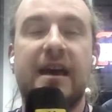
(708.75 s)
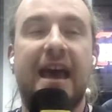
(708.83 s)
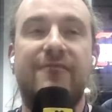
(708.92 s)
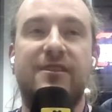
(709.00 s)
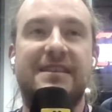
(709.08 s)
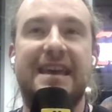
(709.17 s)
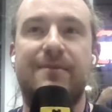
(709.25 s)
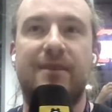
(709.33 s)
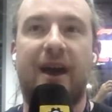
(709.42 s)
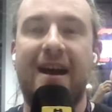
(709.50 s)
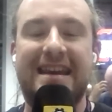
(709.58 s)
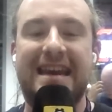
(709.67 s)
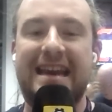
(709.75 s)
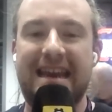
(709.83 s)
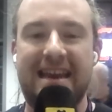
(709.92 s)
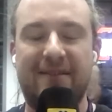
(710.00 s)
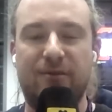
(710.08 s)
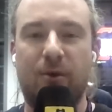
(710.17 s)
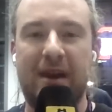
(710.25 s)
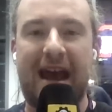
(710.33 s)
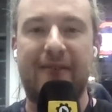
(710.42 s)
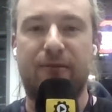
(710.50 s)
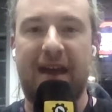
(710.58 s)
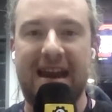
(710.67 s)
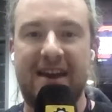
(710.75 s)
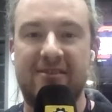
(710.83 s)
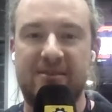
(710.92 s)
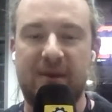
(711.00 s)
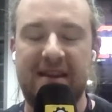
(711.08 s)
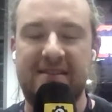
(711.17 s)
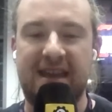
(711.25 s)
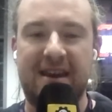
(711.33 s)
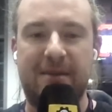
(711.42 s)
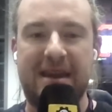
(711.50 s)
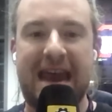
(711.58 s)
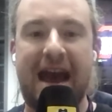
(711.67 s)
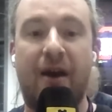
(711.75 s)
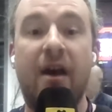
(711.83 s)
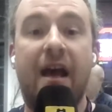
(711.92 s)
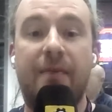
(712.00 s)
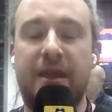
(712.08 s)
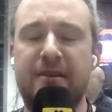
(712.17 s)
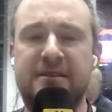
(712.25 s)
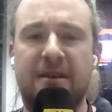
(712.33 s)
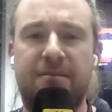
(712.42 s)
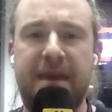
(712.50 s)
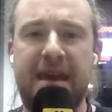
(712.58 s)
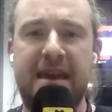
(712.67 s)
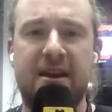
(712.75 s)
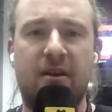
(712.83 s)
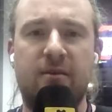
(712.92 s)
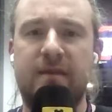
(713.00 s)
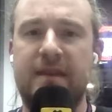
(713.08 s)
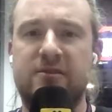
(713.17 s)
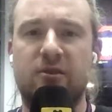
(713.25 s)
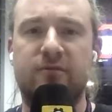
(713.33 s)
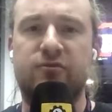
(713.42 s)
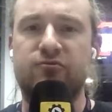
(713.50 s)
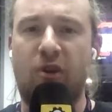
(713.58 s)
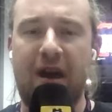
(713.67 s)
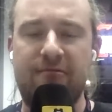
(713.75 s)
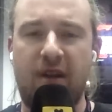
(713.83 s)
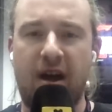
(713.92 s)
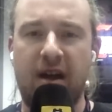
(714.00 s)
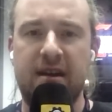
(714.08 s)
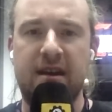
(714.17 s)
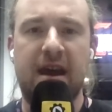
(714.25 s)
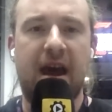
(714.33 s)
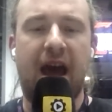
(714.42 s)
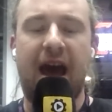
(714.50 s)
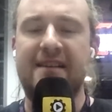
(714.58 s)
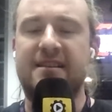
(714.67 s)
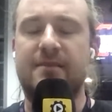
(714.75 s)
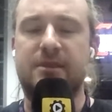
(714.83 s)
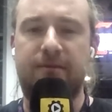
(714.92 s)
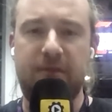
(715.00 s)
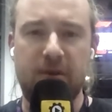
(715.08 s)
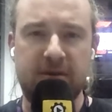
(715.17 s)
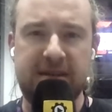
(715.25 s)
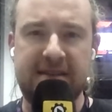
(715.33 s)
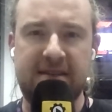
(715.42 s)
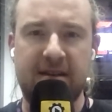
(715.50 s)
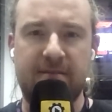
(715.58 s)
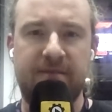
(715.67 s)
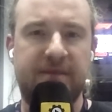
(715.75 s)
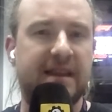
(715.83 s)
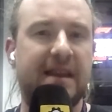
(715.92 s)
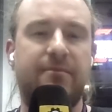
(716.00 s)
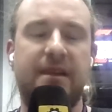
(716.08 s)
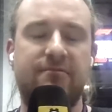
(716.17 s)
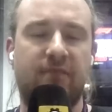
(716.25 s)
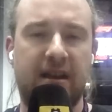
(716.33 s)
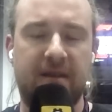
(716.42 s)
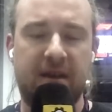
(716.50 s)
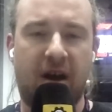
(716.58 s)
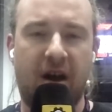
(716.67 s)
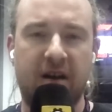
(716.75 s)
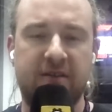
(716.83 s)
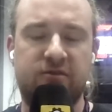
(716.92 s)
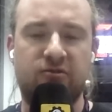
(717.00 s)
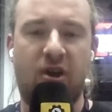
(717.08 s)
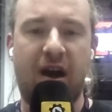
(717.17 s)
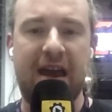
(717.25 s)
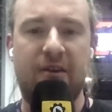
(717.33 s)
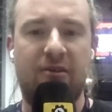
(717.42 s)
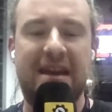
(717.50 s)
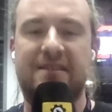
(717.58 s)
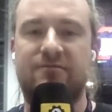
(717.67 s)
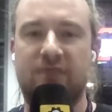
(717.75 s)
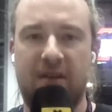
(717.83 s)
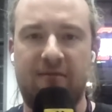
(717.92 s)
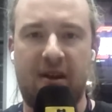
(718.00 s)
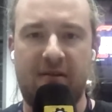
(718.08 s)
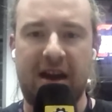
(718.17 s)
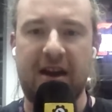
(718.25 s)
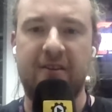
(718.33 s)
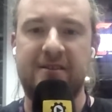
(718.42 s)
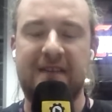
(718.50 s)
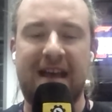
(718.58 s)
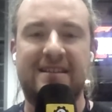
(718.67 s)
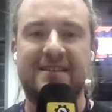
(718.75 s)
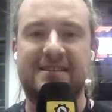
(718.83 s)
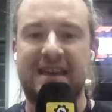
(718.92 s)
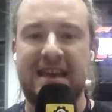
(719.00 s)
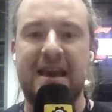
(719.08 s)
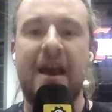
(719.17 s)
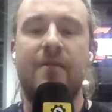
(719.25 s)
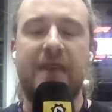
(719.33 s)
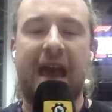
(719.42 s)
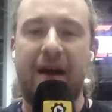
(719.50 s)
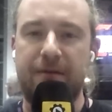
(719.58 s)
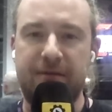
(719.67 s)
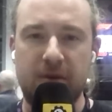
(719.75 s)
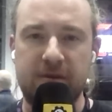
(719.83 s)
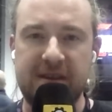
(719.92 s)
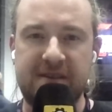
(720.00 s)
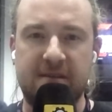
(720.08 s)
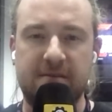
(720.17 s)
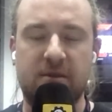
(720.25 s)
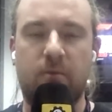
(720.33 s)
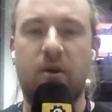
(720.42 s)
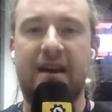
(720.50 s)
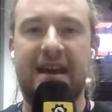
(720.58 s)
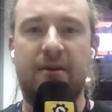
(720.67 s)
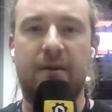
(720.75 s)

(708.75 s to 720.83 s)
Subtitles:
for a team, ideally, if you want to have a failure, is when it's going to be now. There'll also be the sort of dry run in terms of the fuel systems, deliberately running the cars dry, or at least very, very close to that, to see how the fuel systems are working when